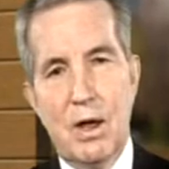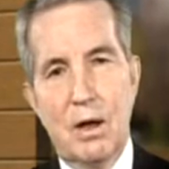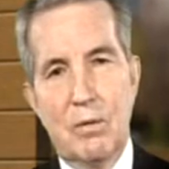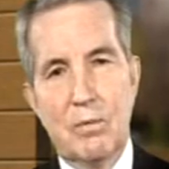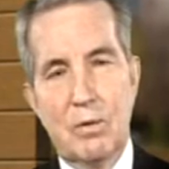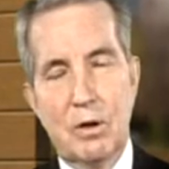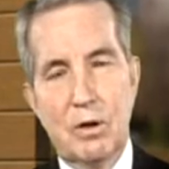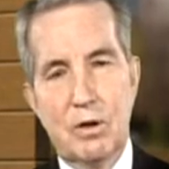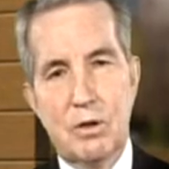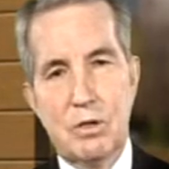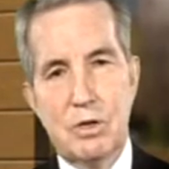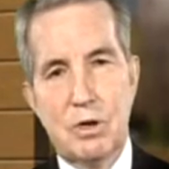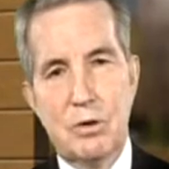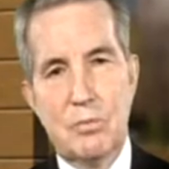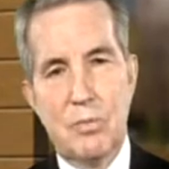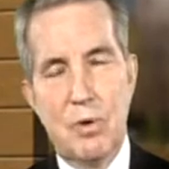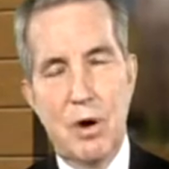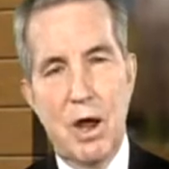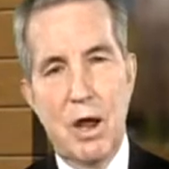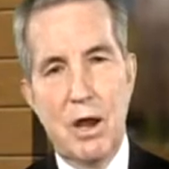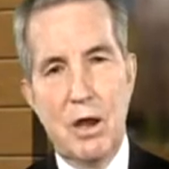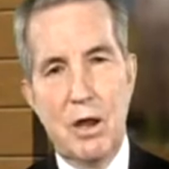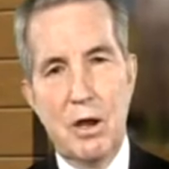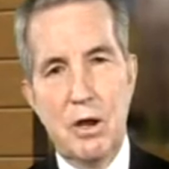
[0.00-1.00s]
I'm going to jump
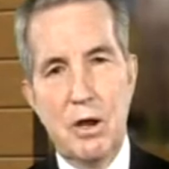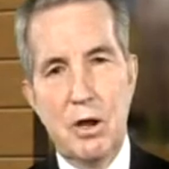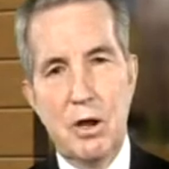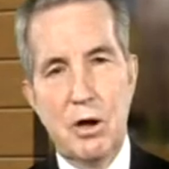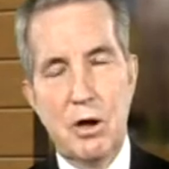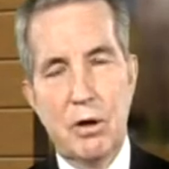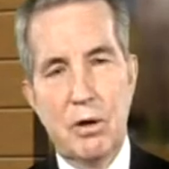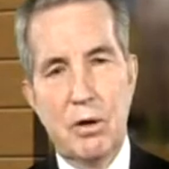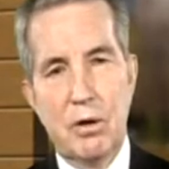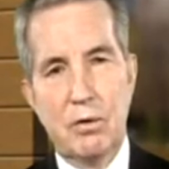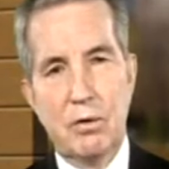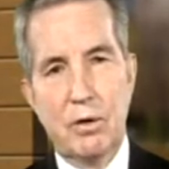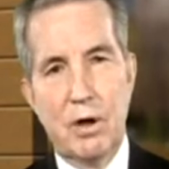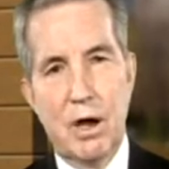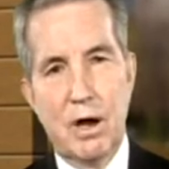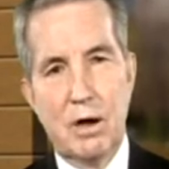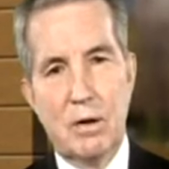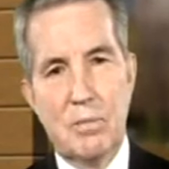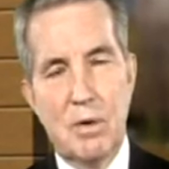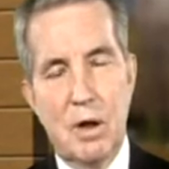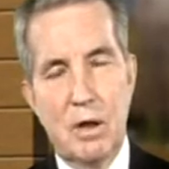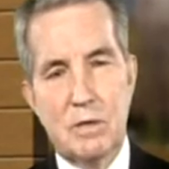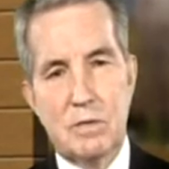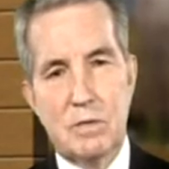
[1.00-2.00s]
right in here and talk
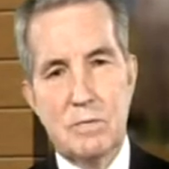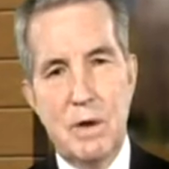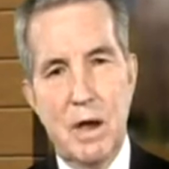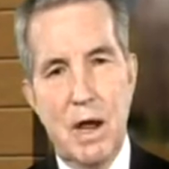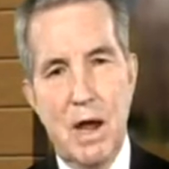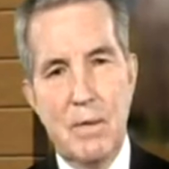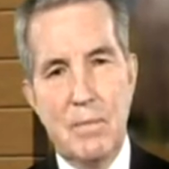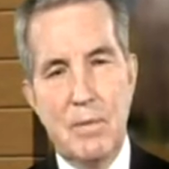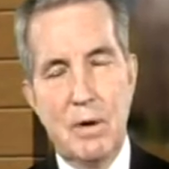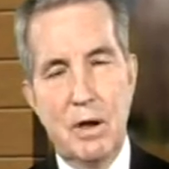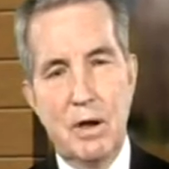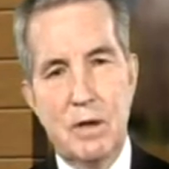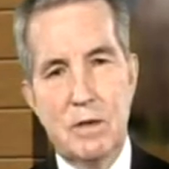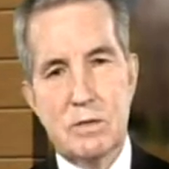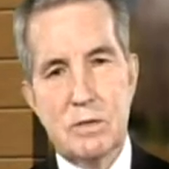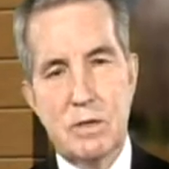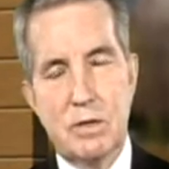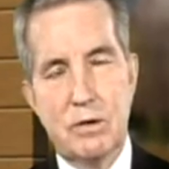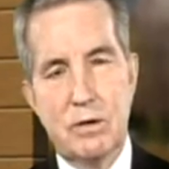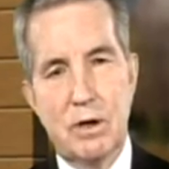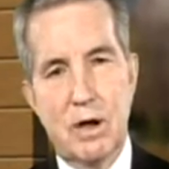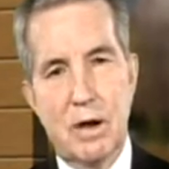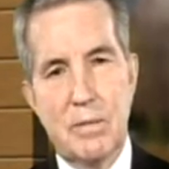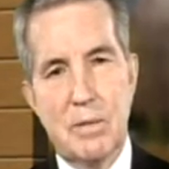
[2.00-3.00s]
about some happenings
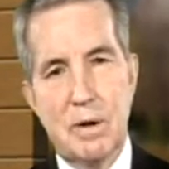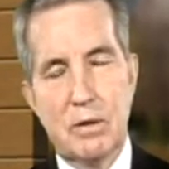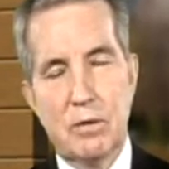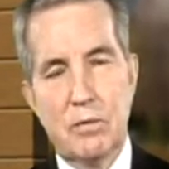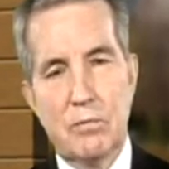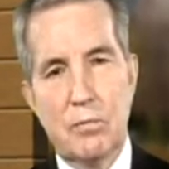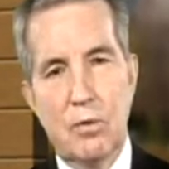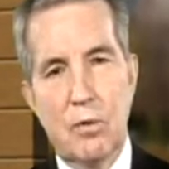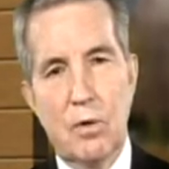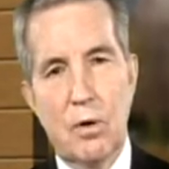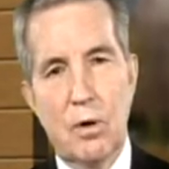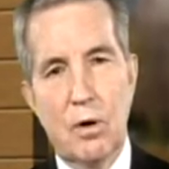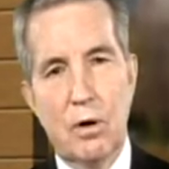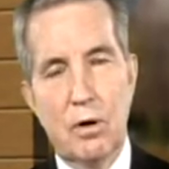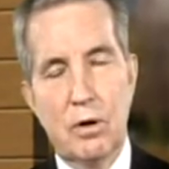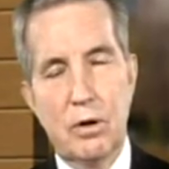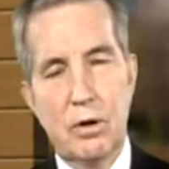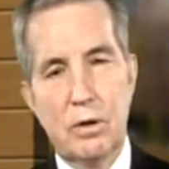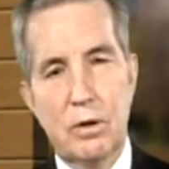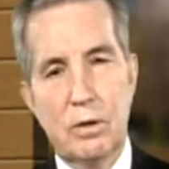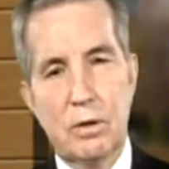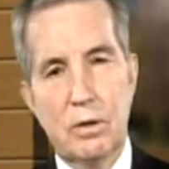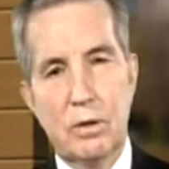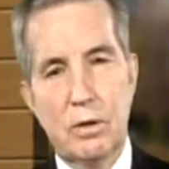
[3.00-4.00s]
and talk about the board,
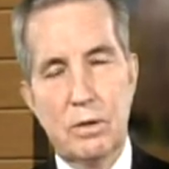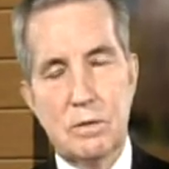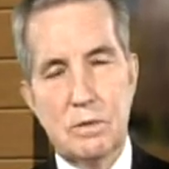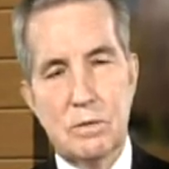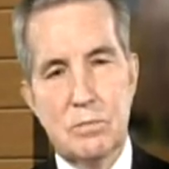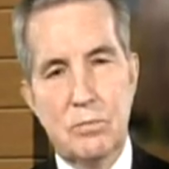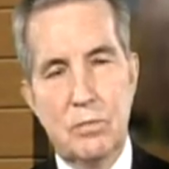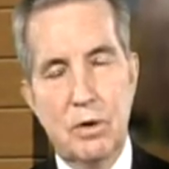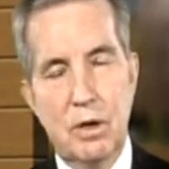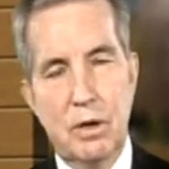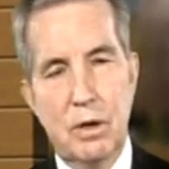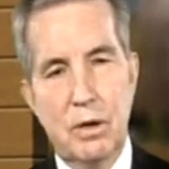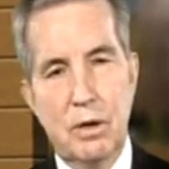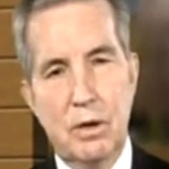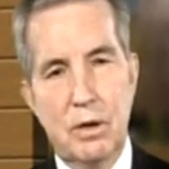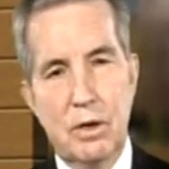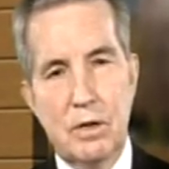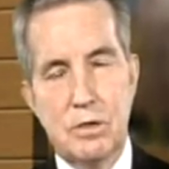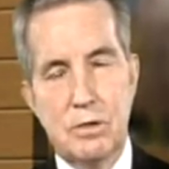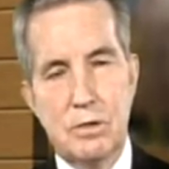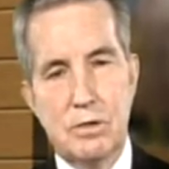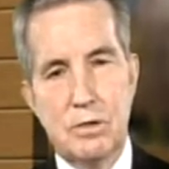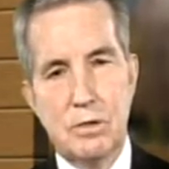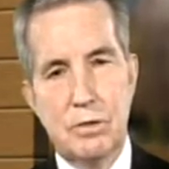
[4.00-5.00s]
some
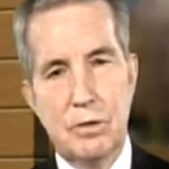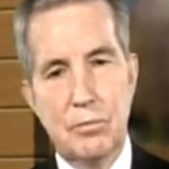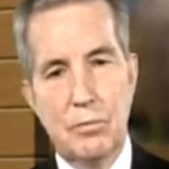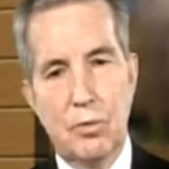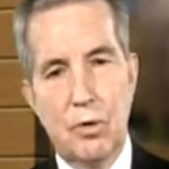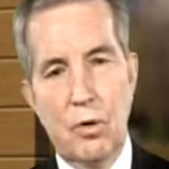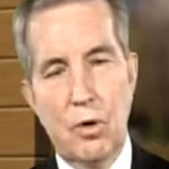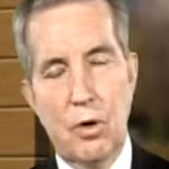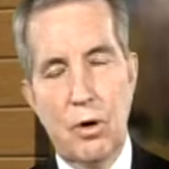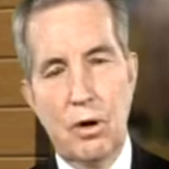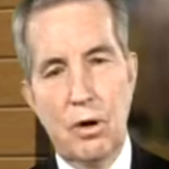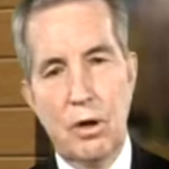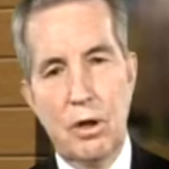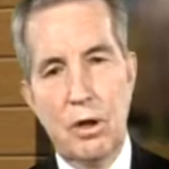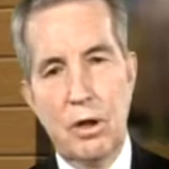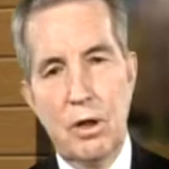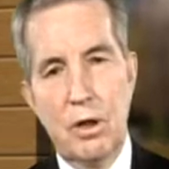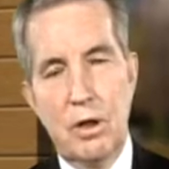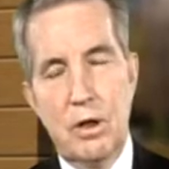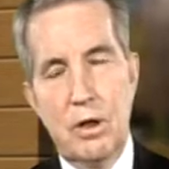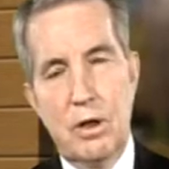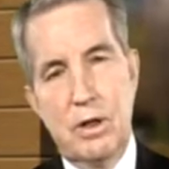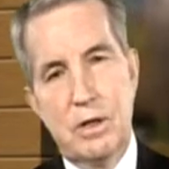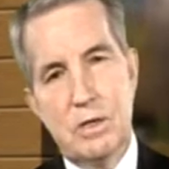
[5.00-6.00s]
issues at the board,
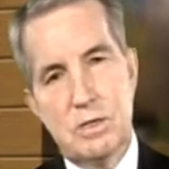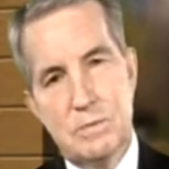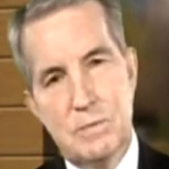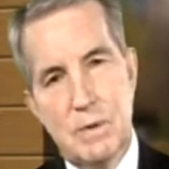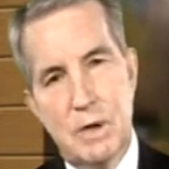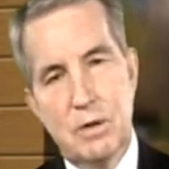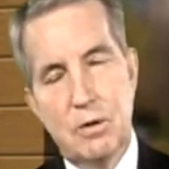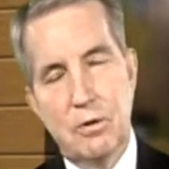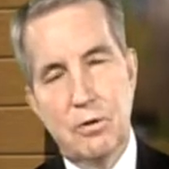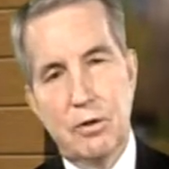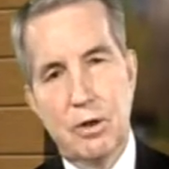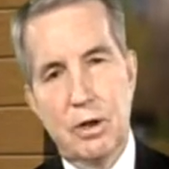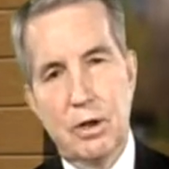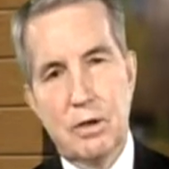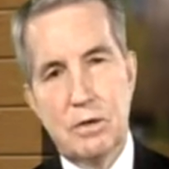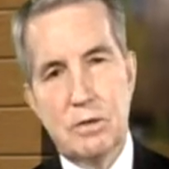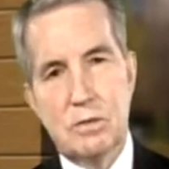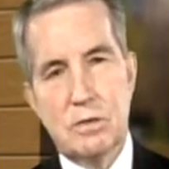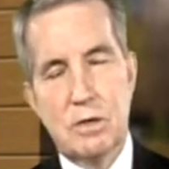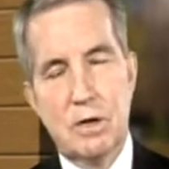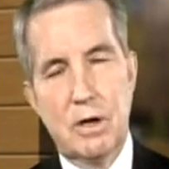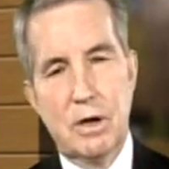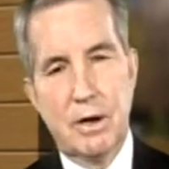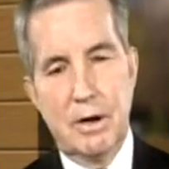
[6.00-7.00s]
and some other
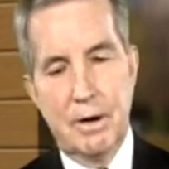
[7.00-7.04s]
things.